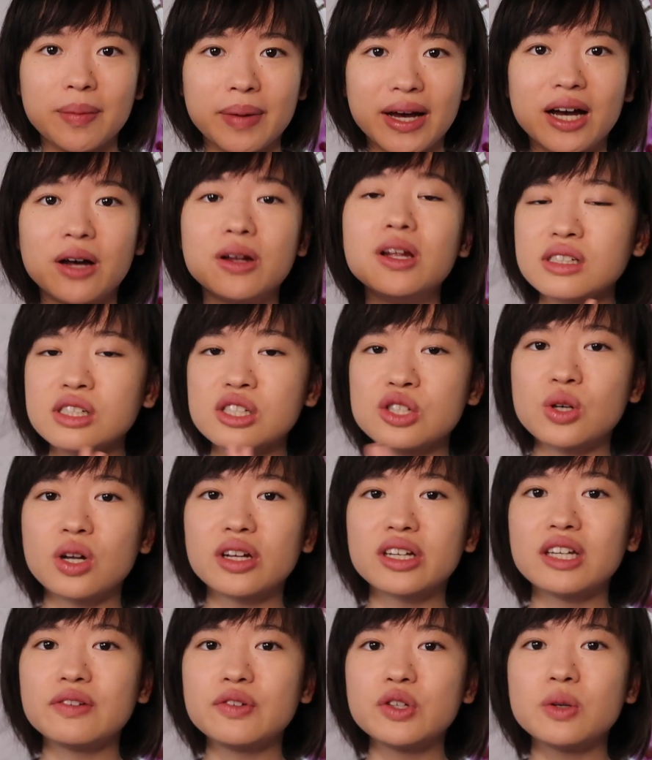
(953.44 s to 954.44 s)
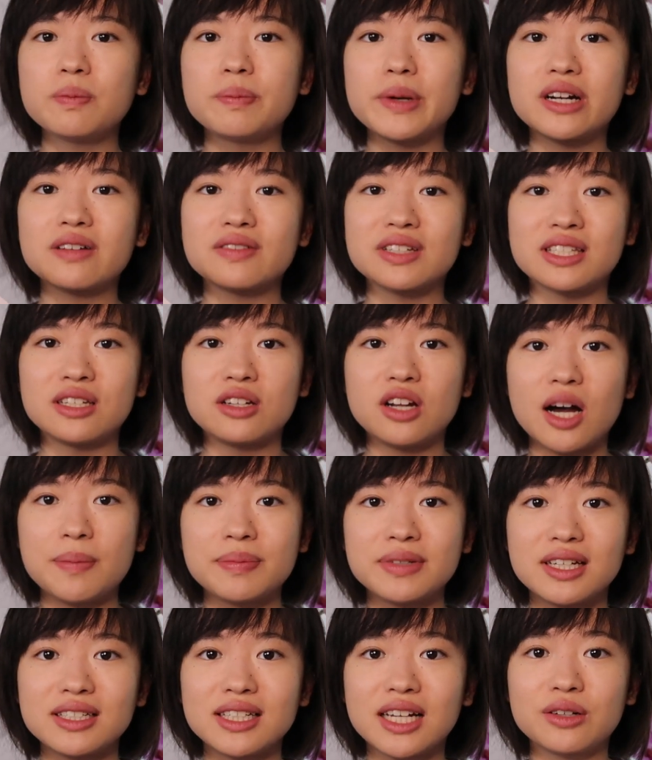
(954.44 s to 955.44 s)
about. So I'll give you a bit of a
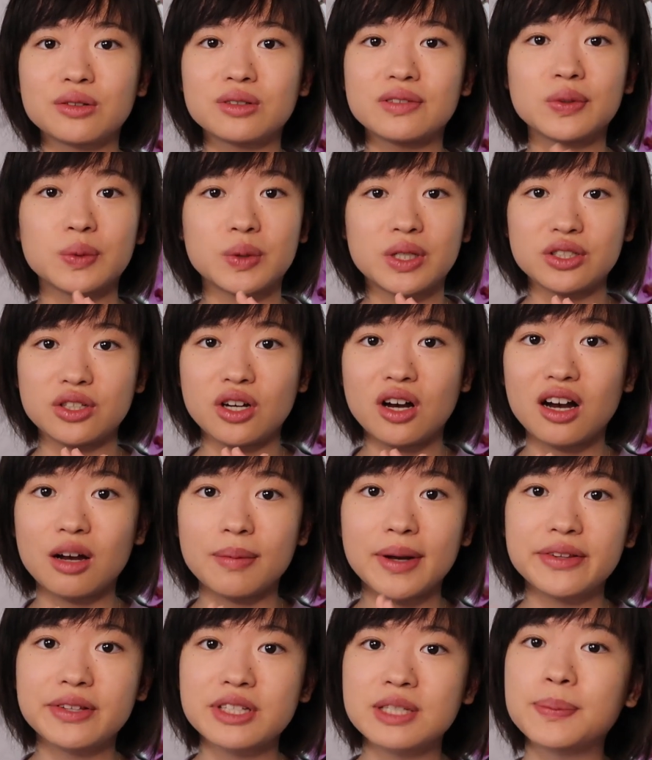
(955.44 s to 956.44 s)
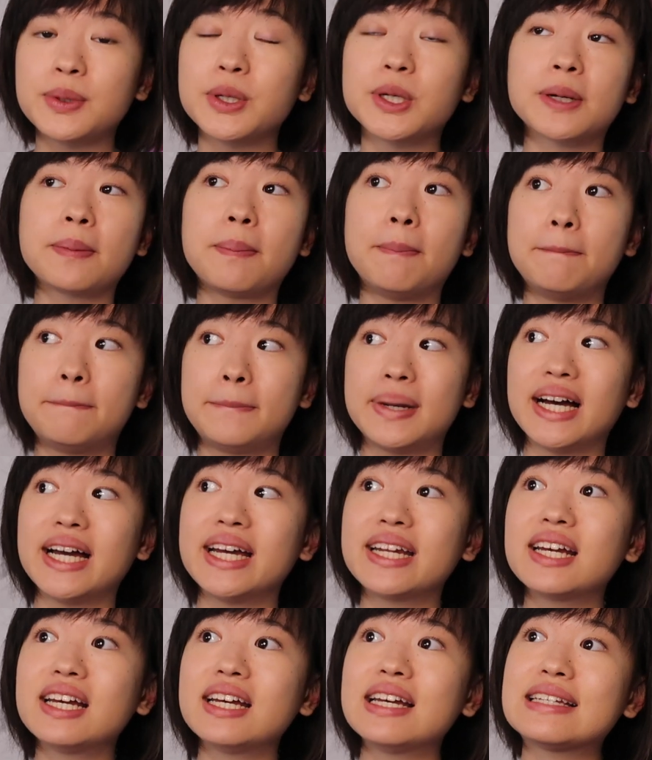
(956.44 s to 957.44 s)
synopsis. I don't even want to talk about this book,
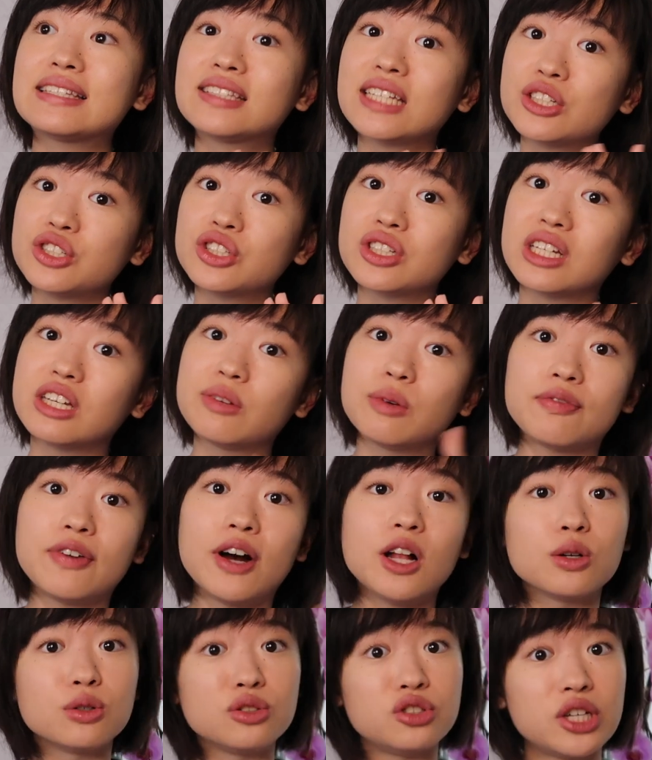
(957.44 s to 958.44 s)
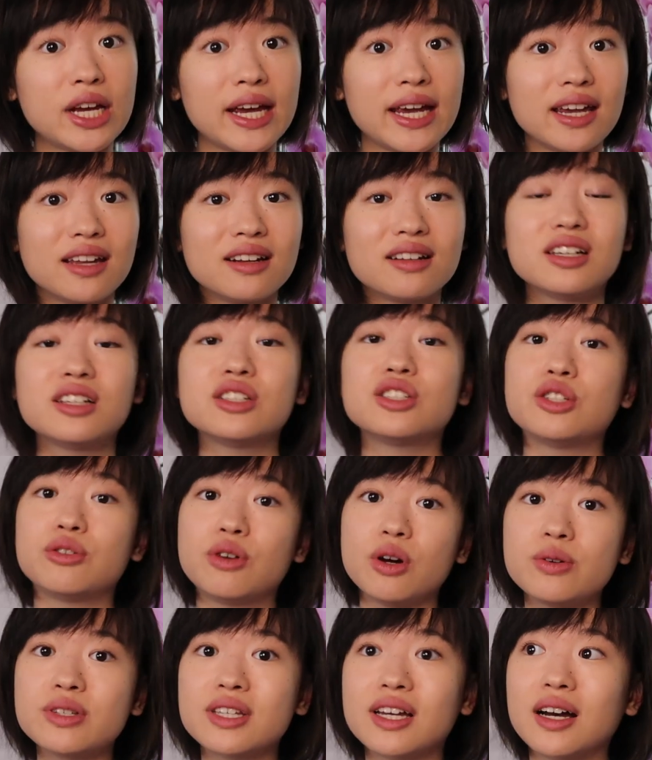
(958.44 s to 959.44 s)
but essentially we follow Jane. She
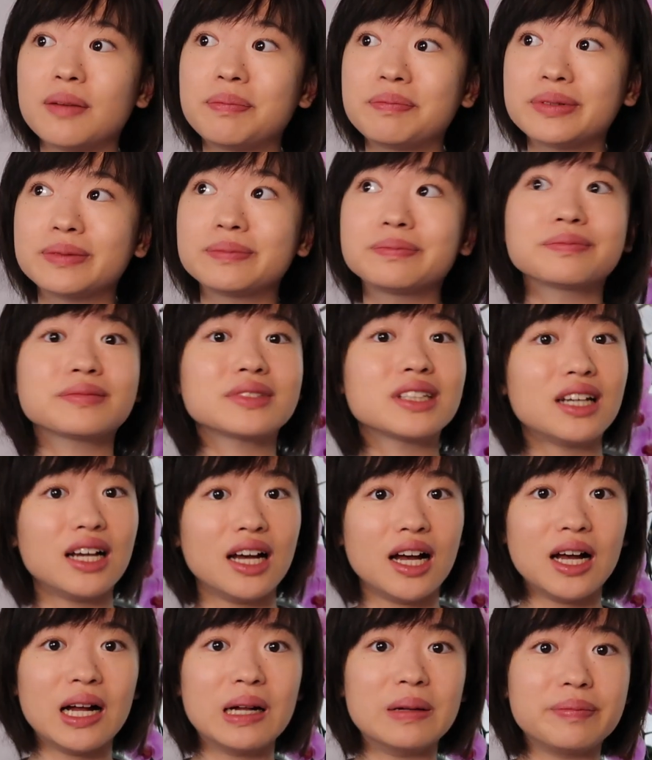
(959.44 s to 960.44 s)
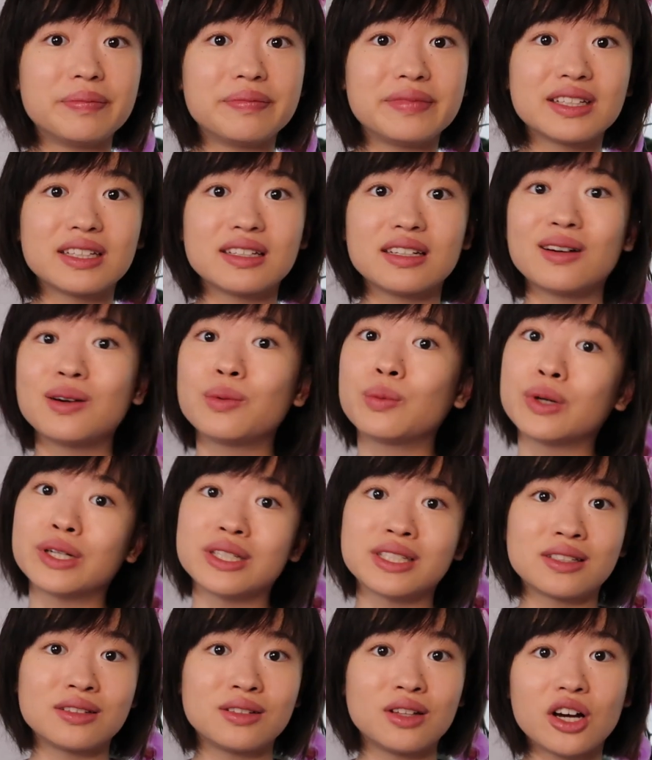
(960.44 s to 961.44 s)
grows up,
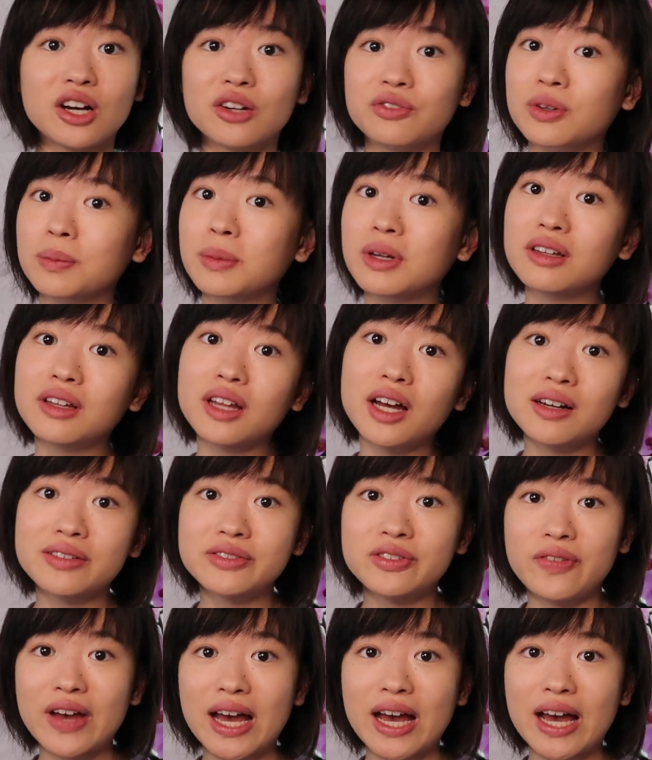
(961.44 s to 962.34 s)
was not from a loved